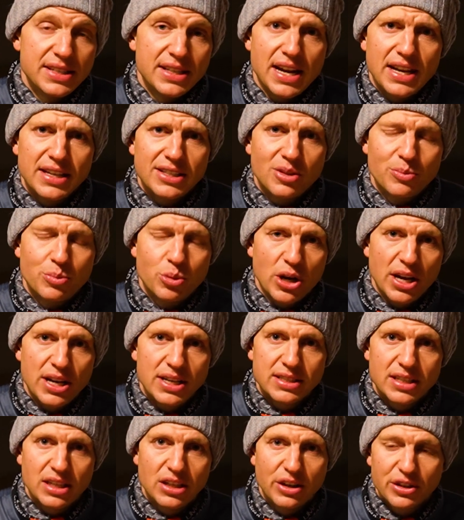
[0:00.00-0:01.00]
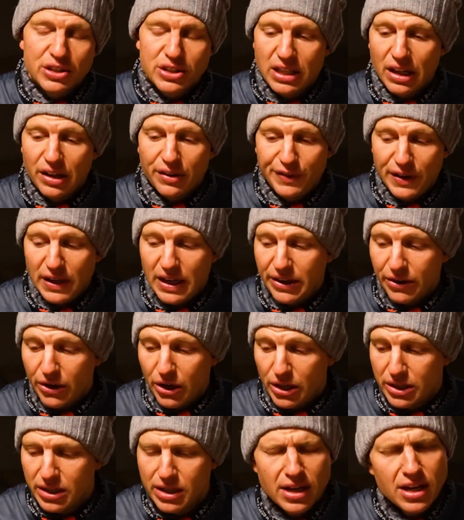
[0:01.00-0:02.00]
a nice surprise that you're still feeling
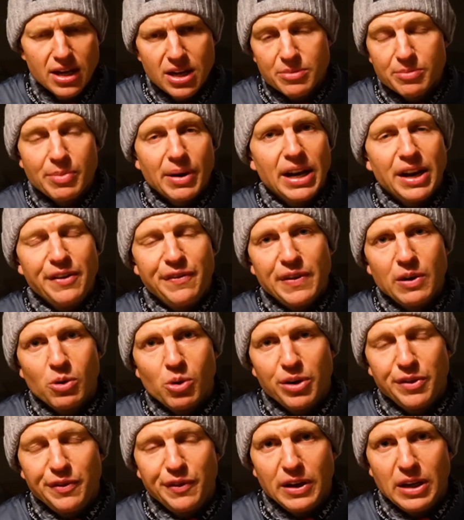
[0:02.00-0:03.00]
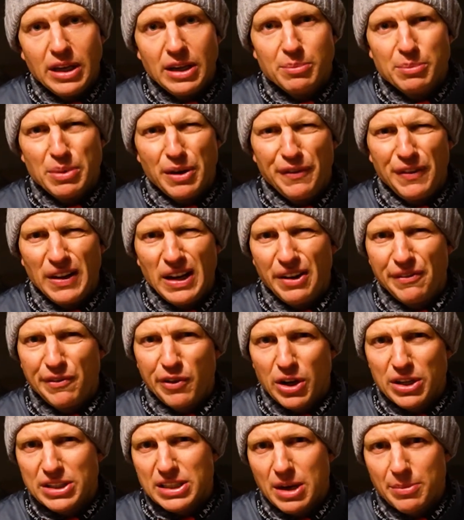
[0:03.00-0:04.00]
good. But if I would be feeling,
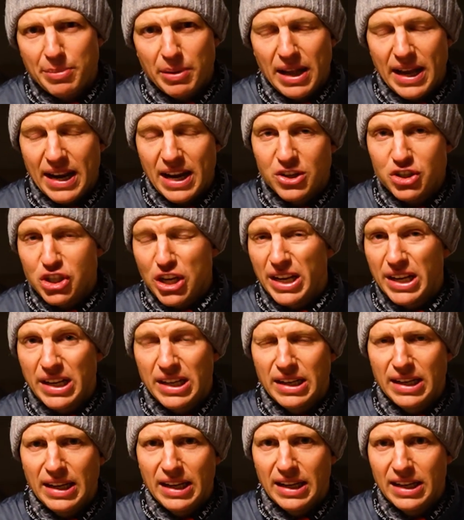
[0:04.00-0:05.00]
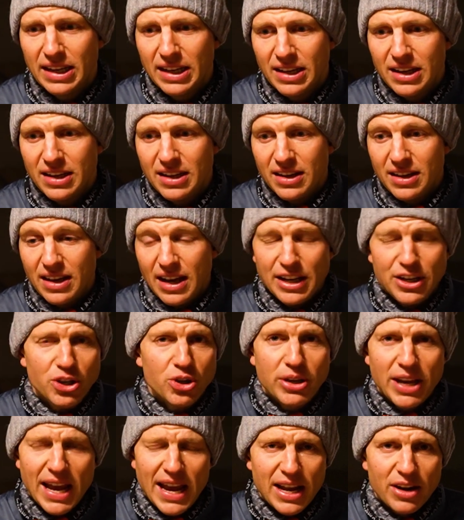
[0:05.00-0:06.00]
for example, energetically, and you
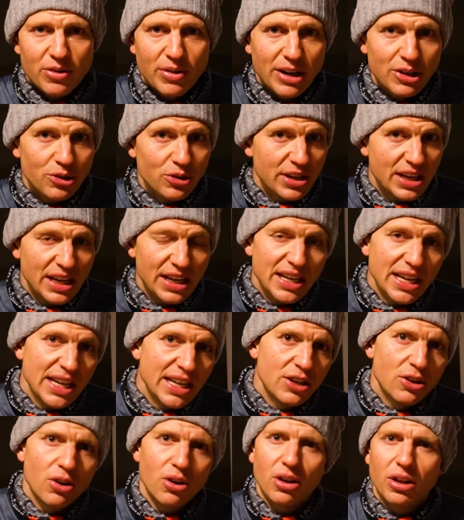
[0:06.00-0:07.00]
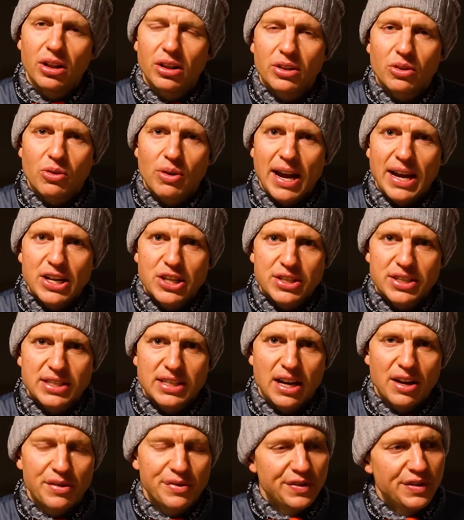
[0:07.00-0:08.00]
can, right? You can eat all the right
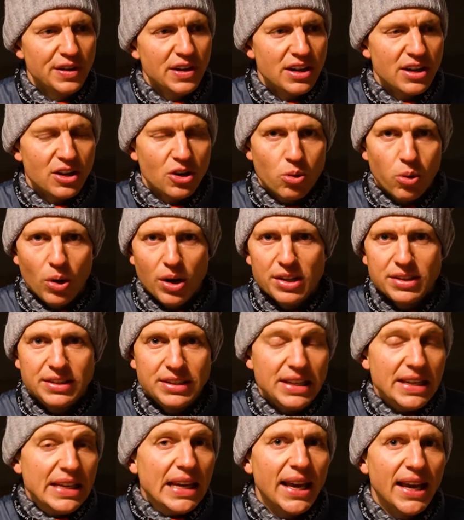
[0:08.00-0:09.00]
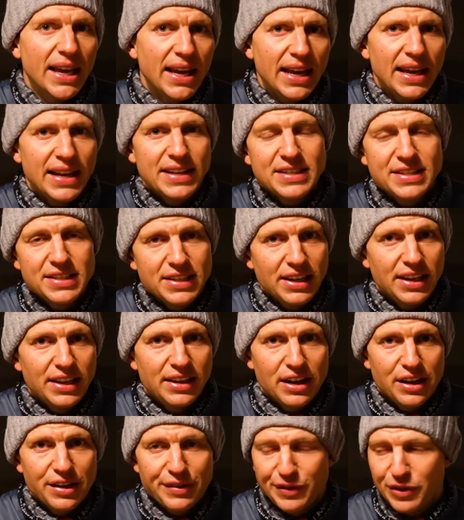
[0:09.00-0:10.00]
stuff, quality and
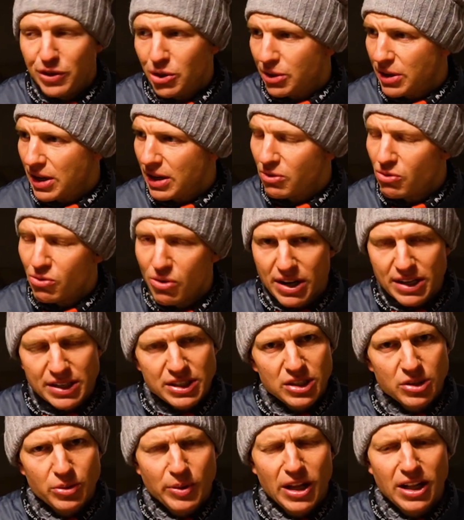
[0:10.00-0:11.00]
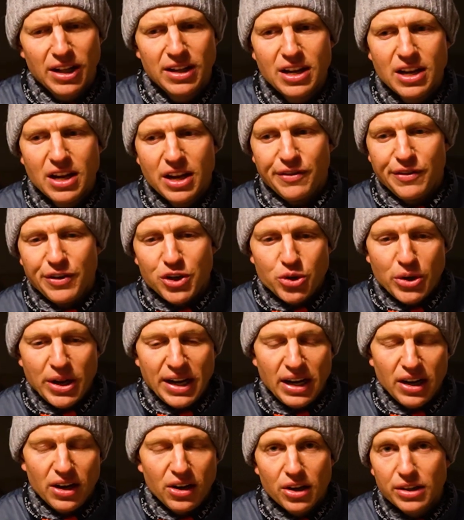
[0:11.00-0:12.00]
enough. You can rest well. If you're
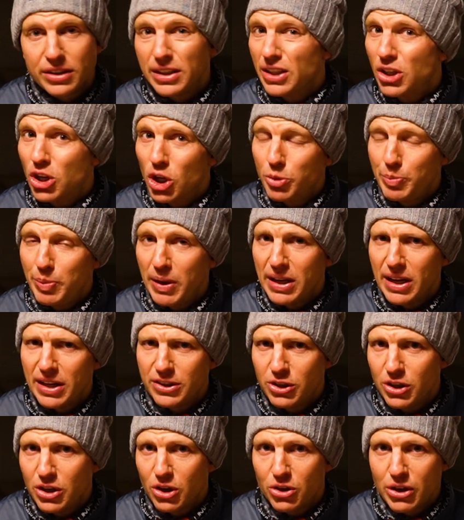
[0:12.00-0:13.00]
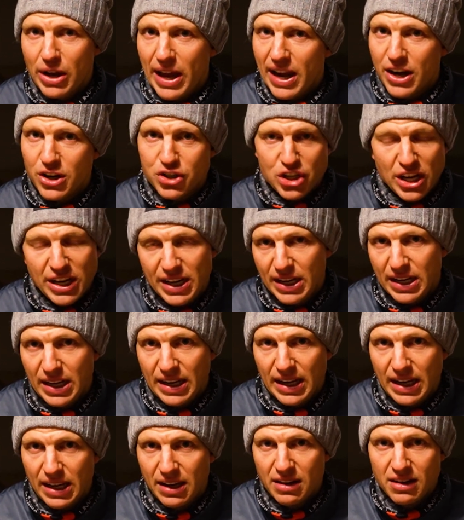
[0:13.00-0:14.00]
training a lot, it could be that, you know,
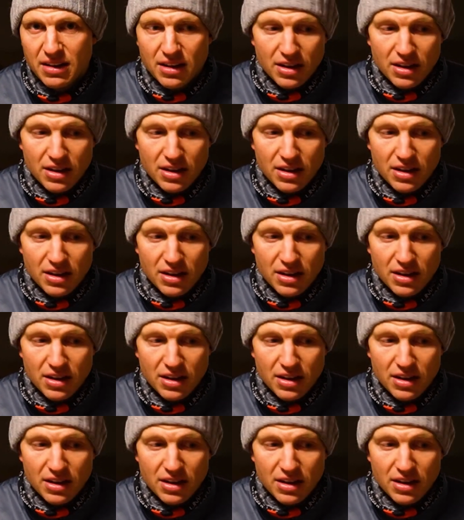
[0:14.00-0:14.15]
energetically,